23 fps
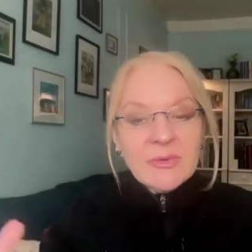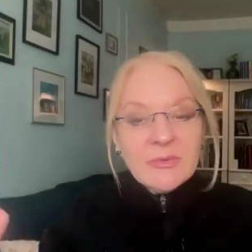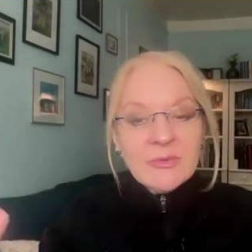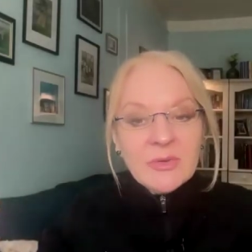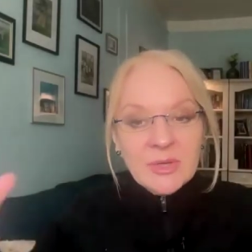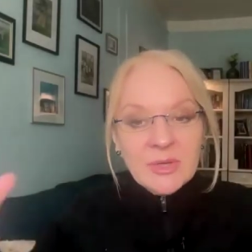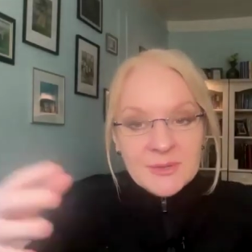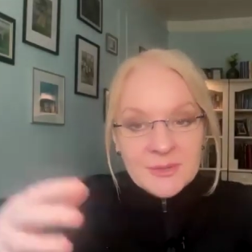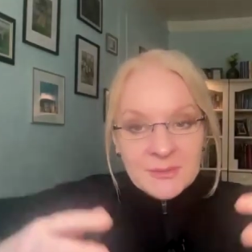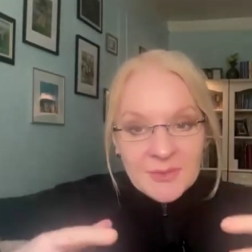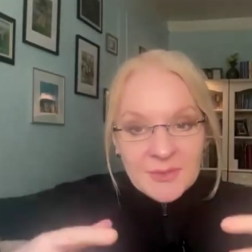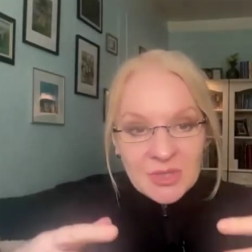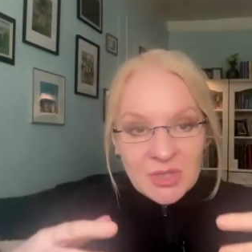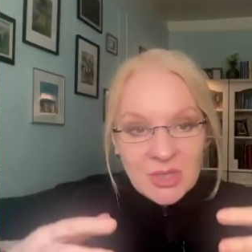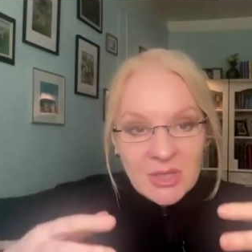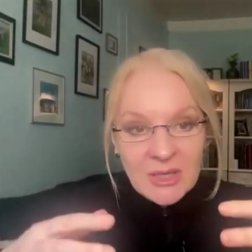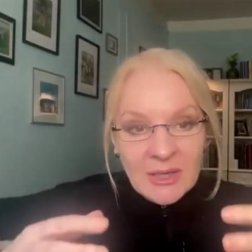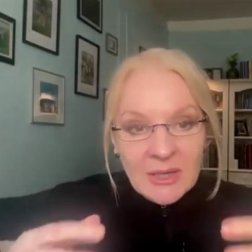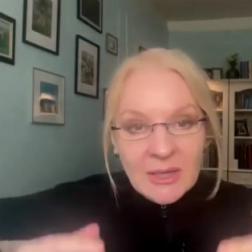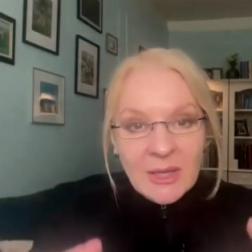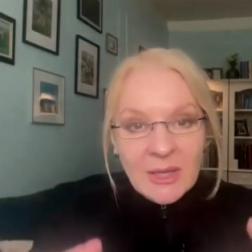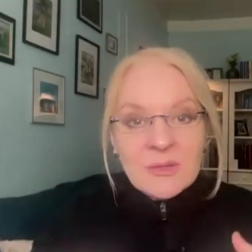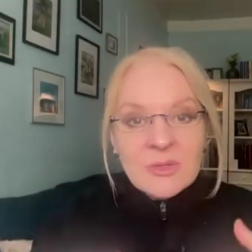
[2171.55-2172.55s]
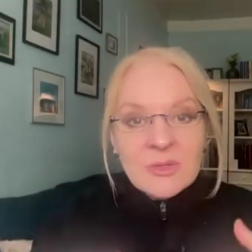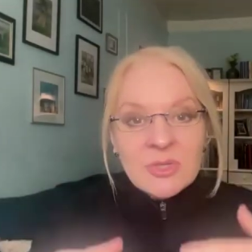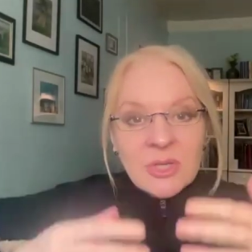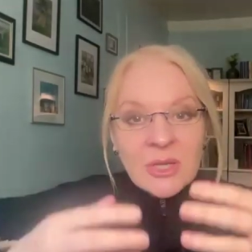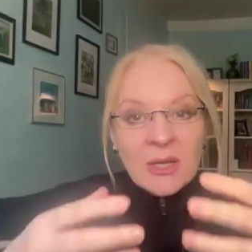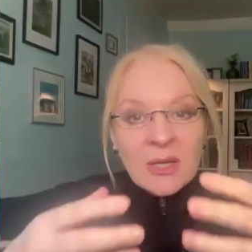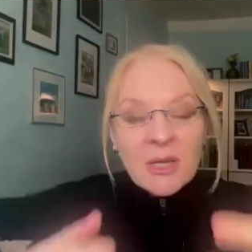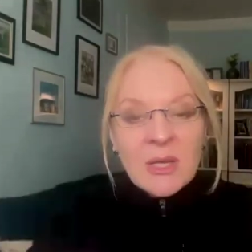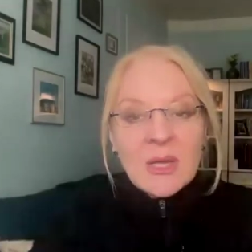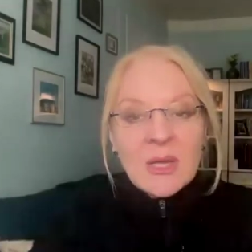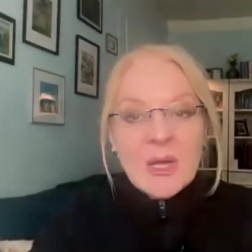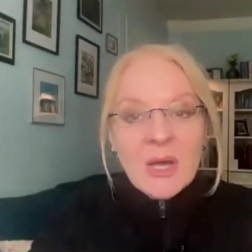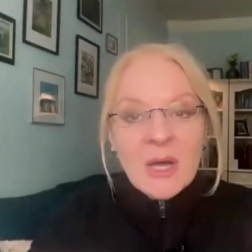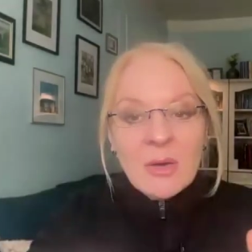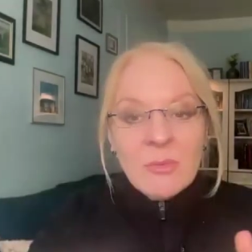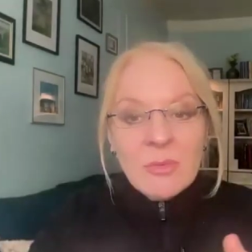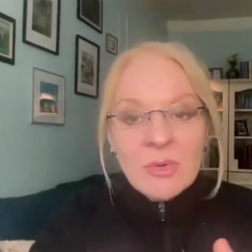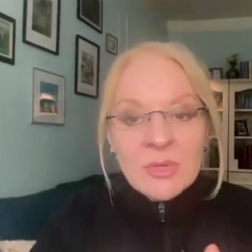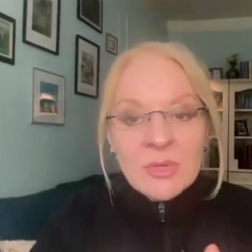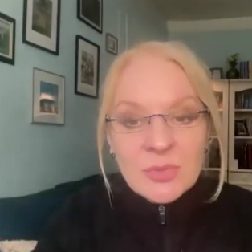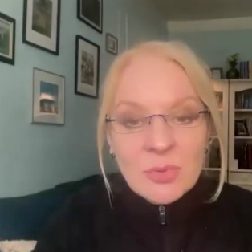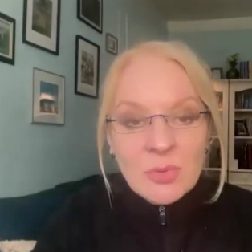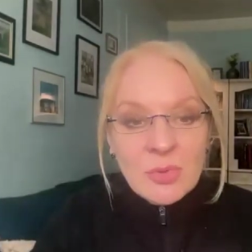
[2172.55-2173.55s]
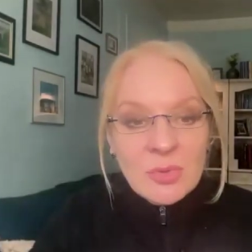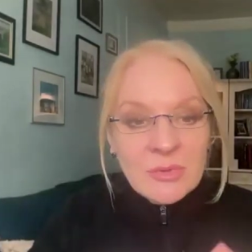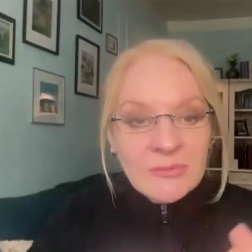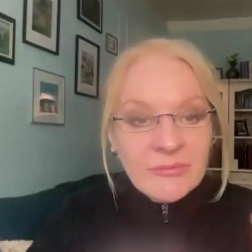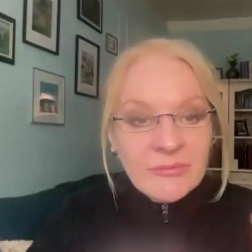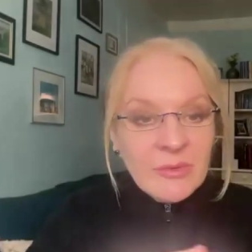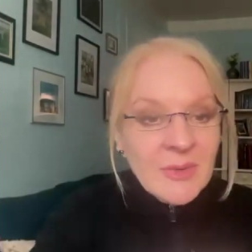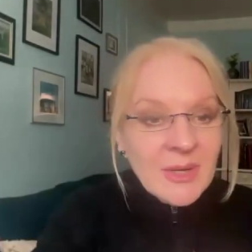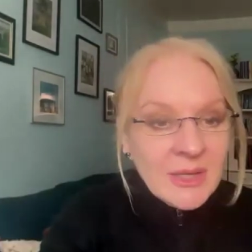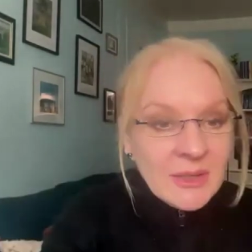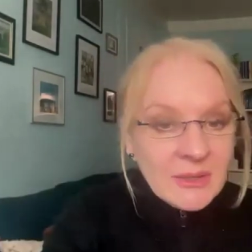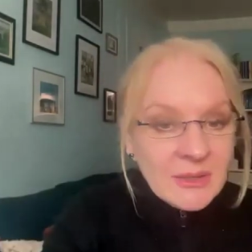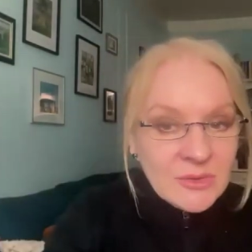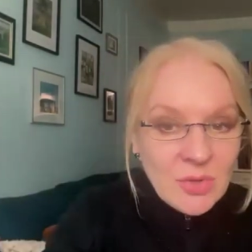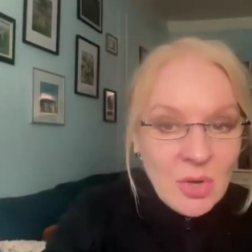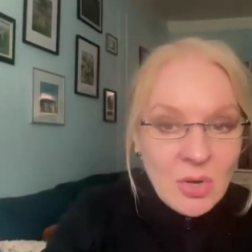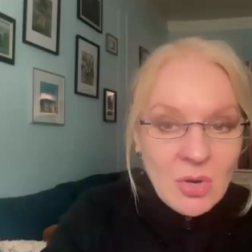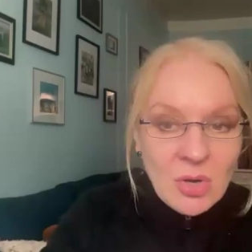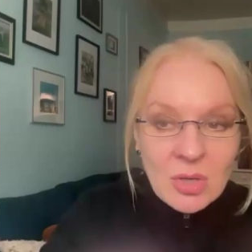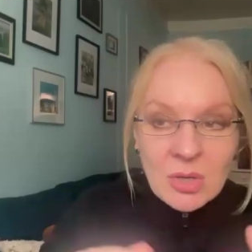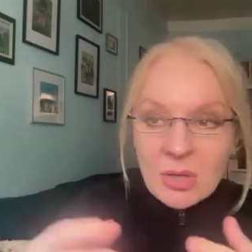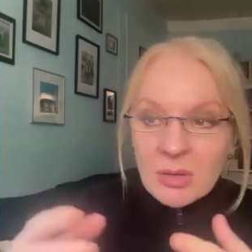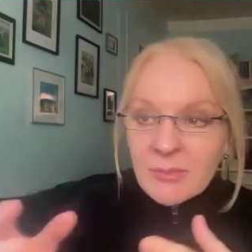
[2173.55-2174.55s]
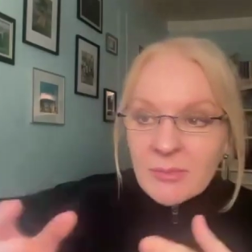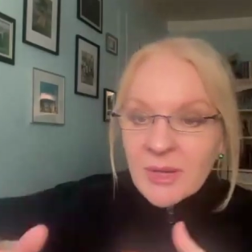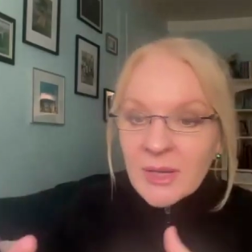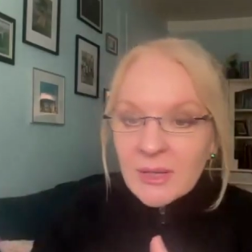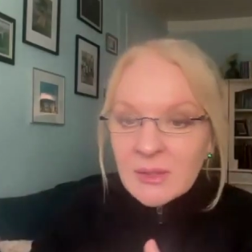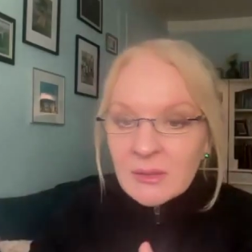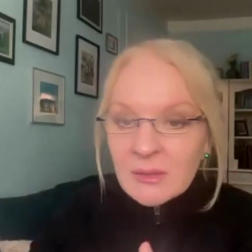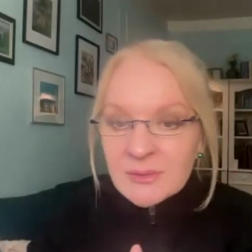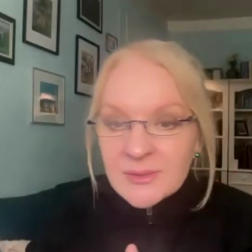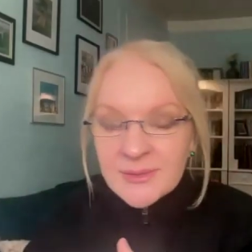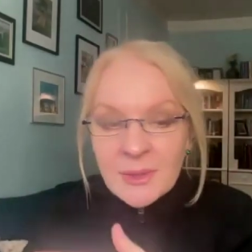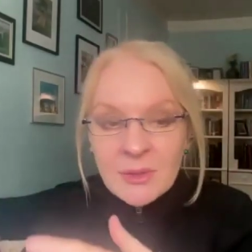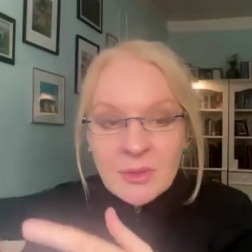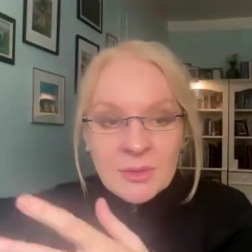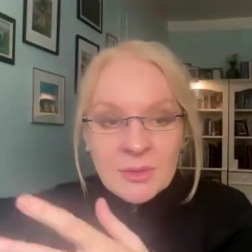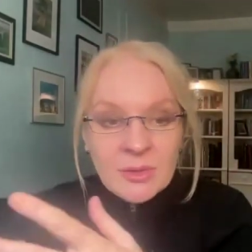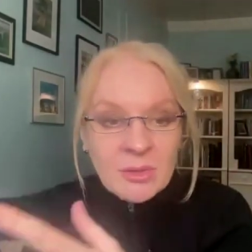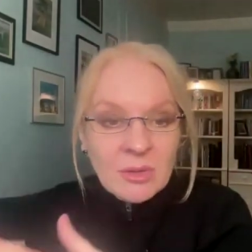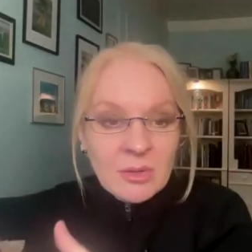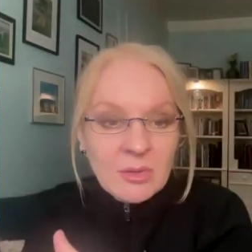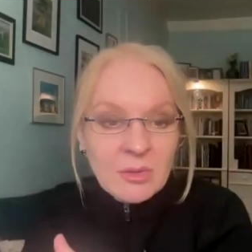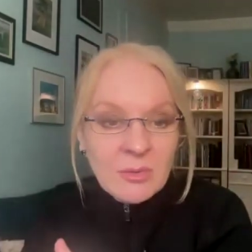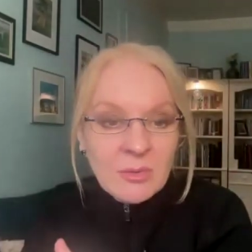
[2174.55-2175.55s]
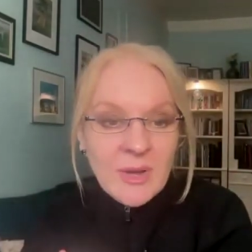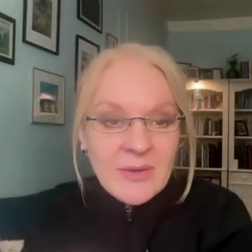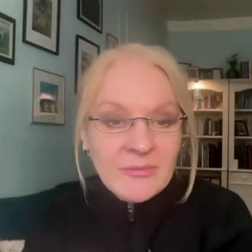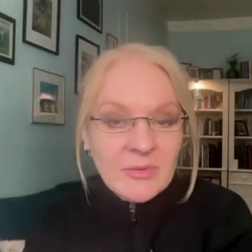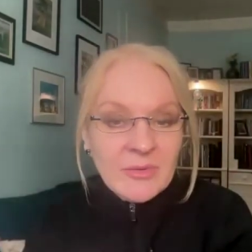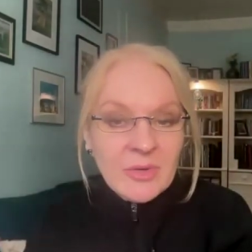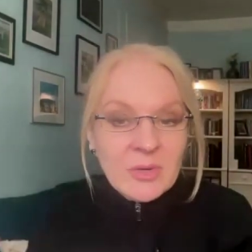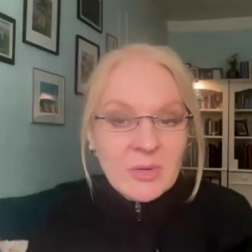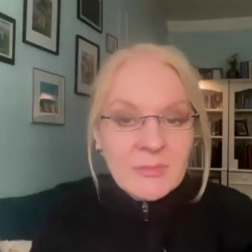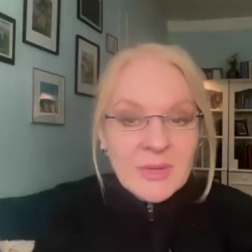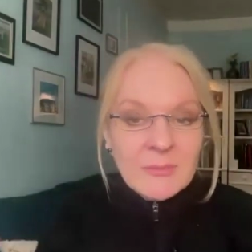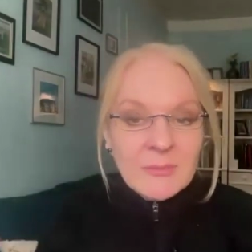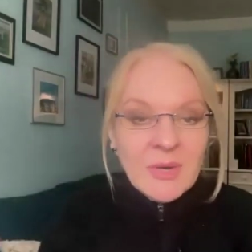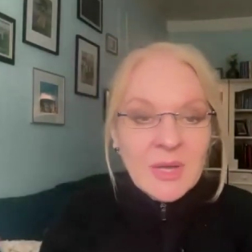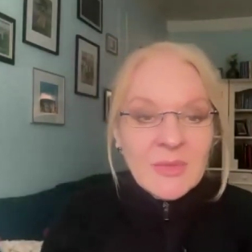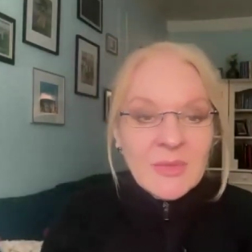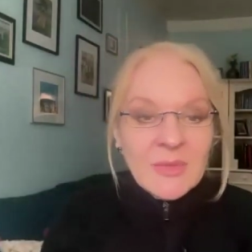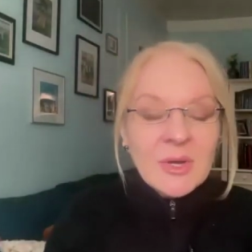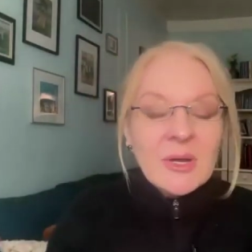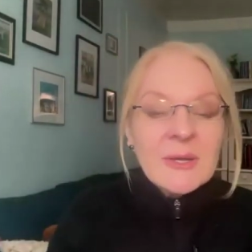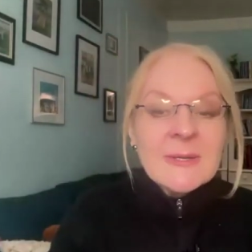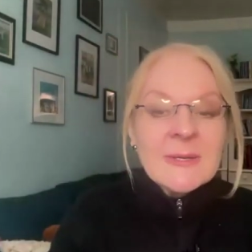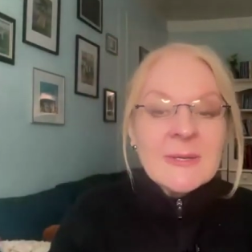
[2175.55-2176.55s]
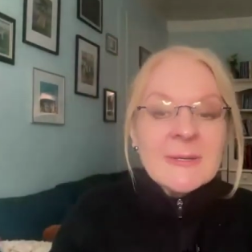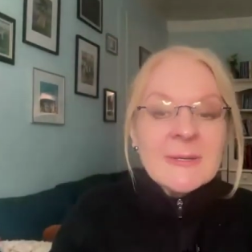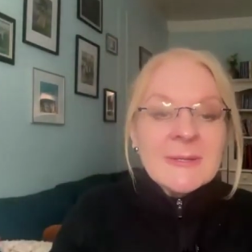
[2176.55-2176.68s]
I've got this much healing energy, I want it all for my dog or my son or whoever, or my mother.